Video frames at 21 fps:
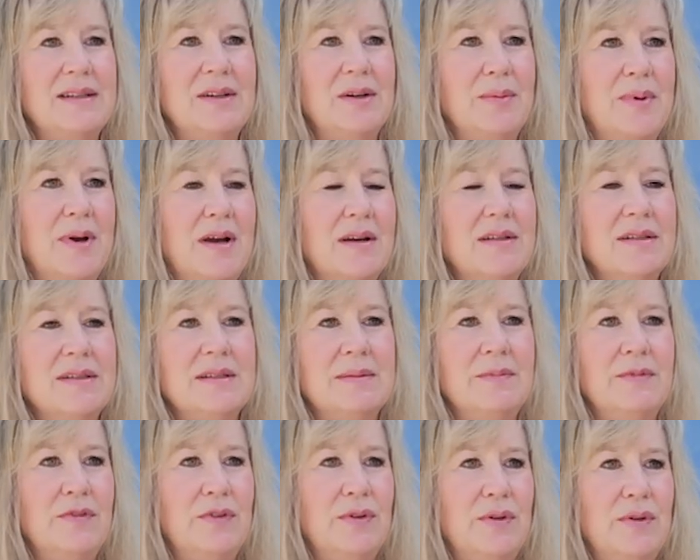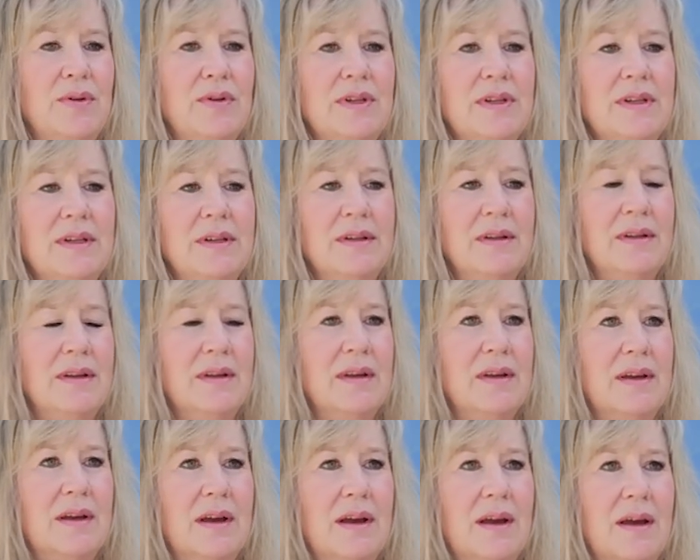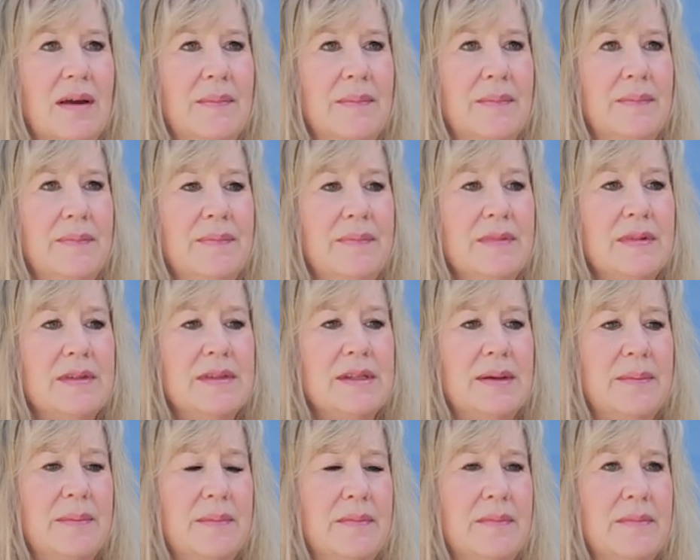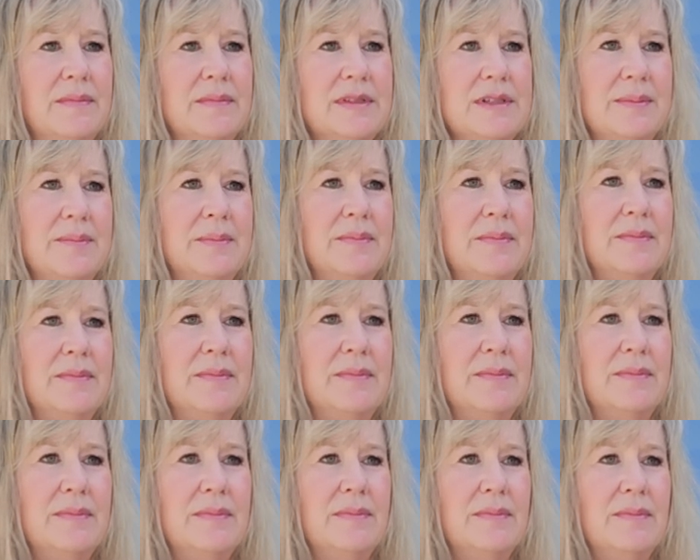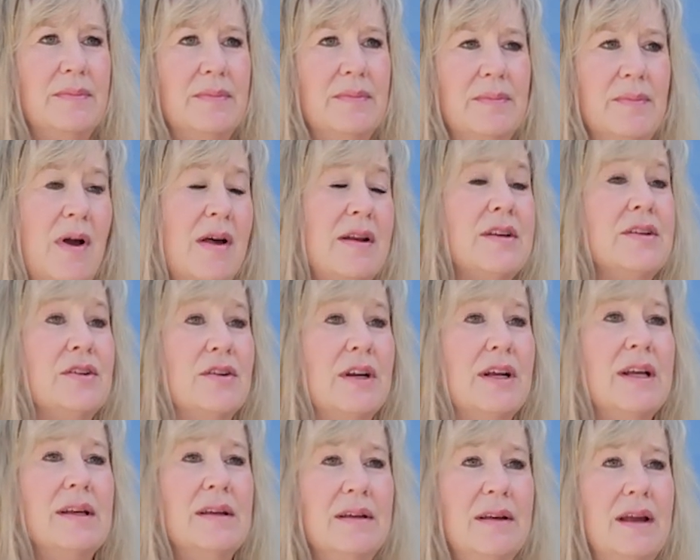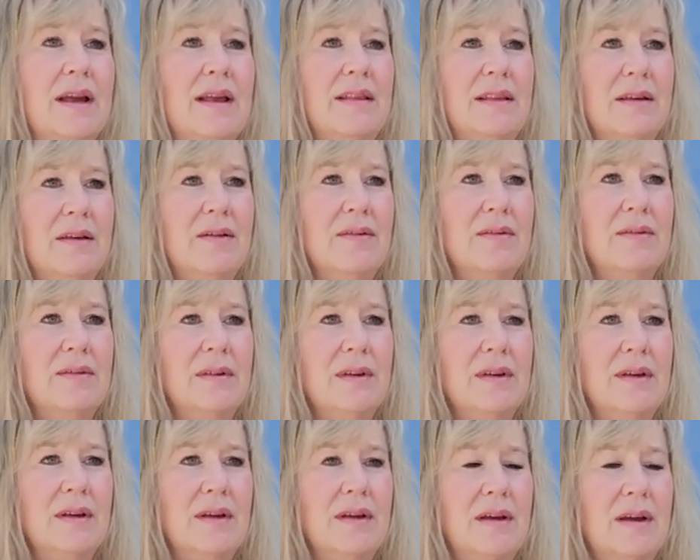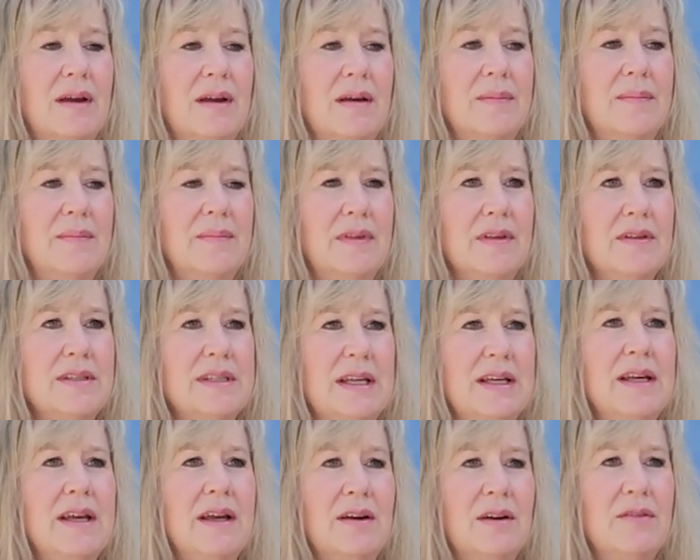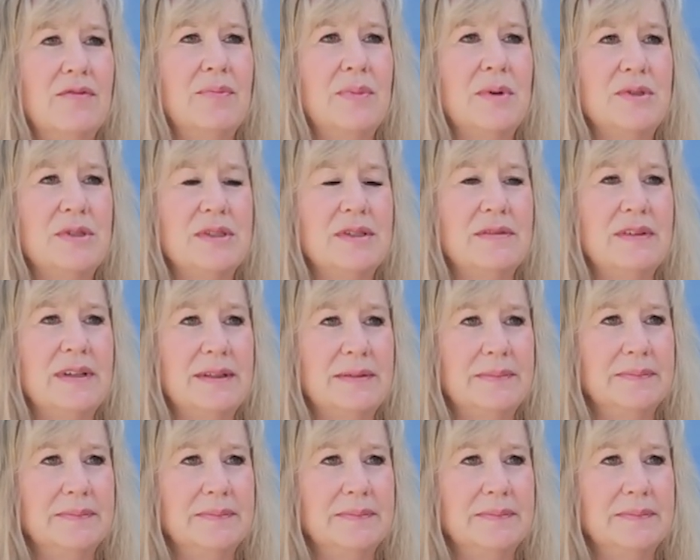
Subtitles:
box, some food, and some monitoring, and they'll take care of most of it.